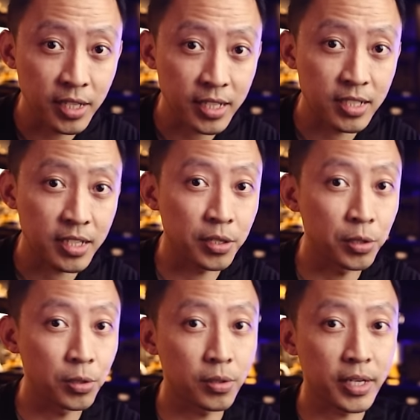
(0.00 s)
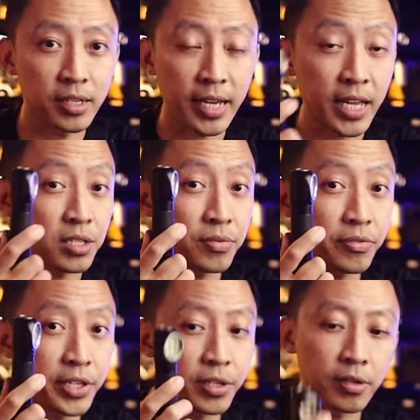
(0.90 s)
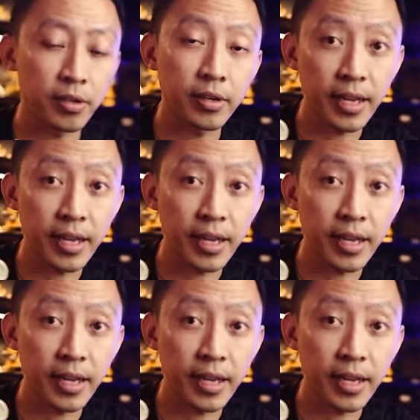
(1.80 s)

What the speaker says: lights that can go either hands-free or